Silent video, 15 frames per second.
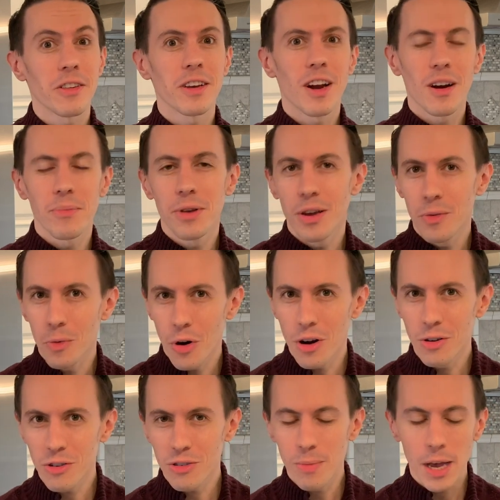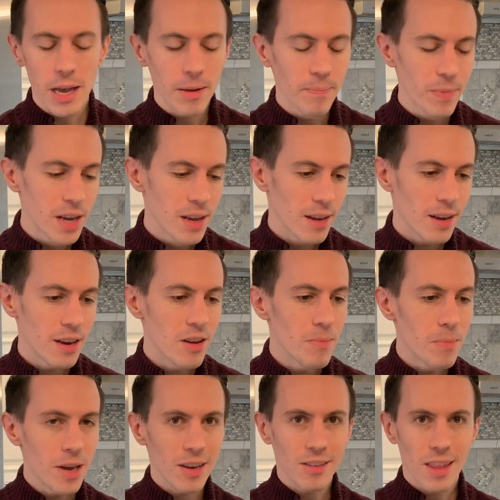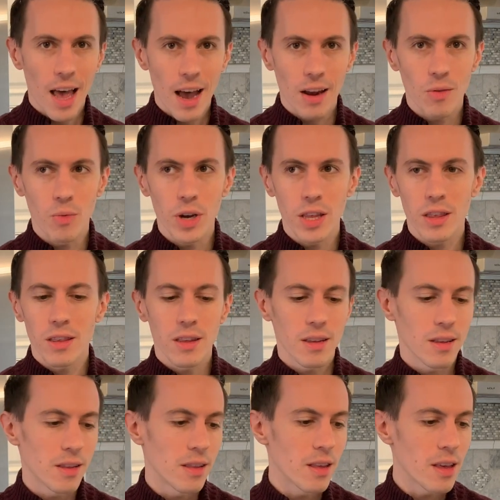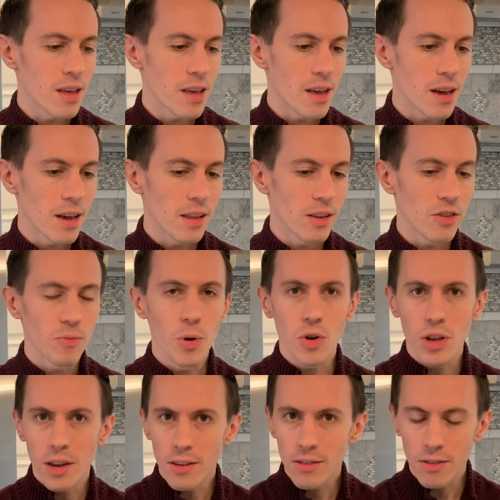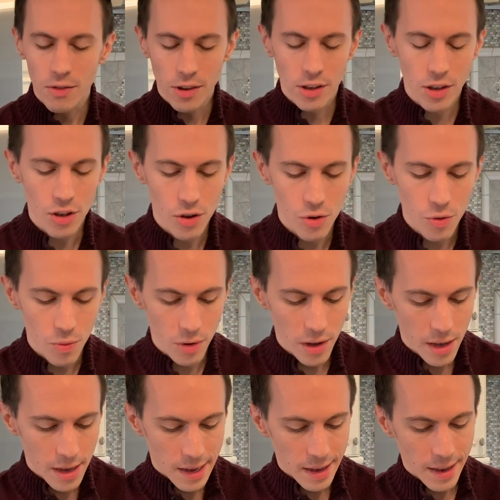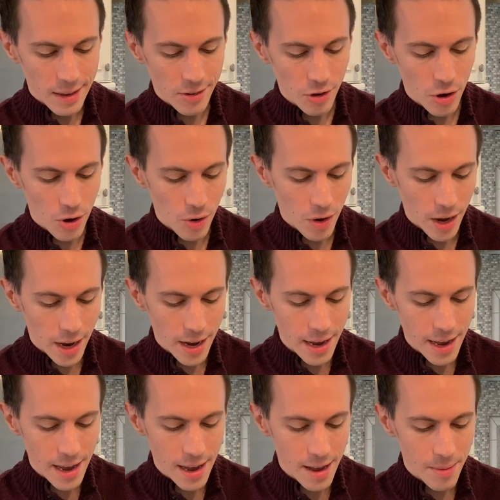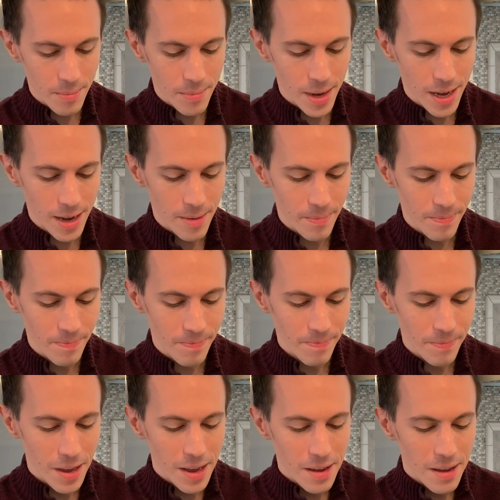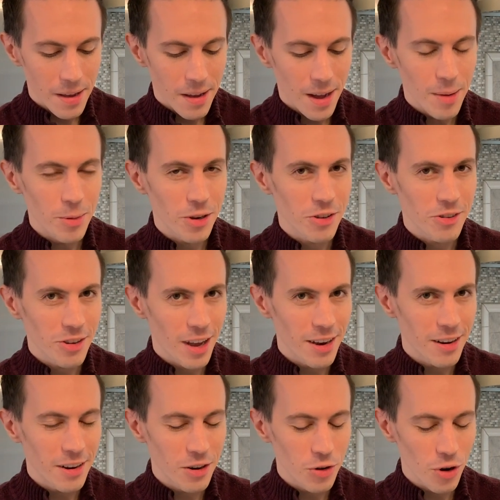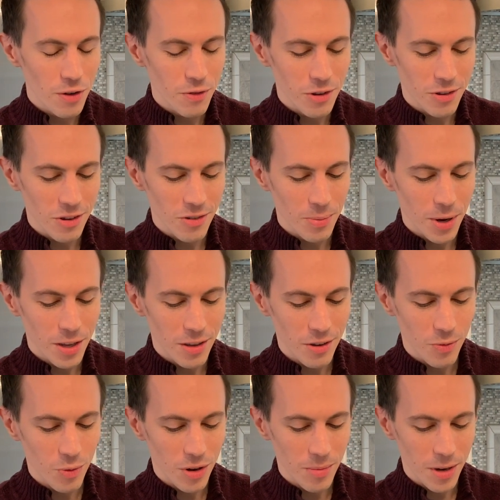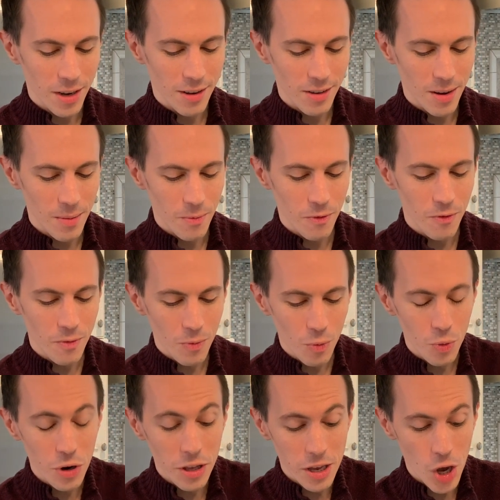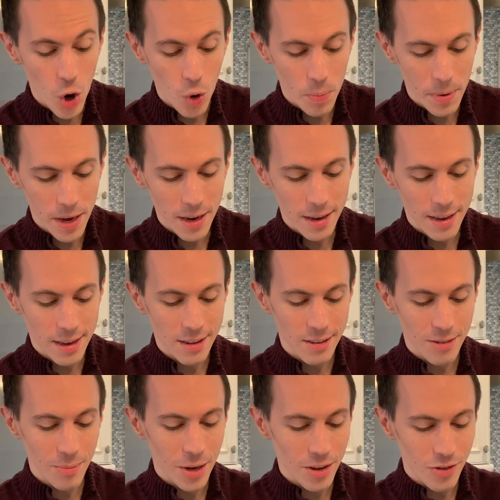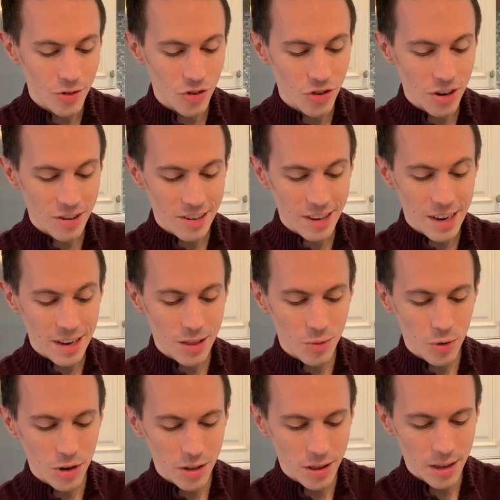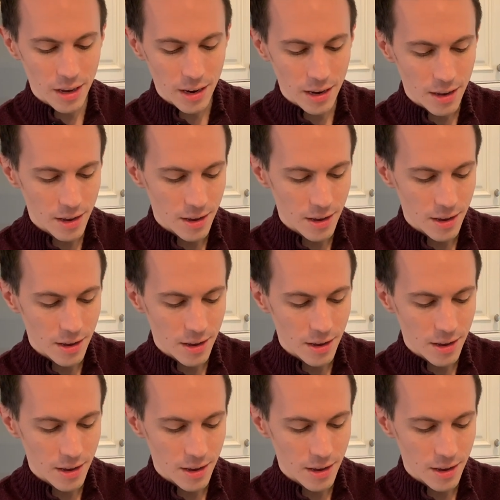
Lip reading: of the Caribbean water smell, and you mix that with the smokiness of the Q. So I'm excited and nervous to smell this one because I'm really hoping it smells just like the real thing.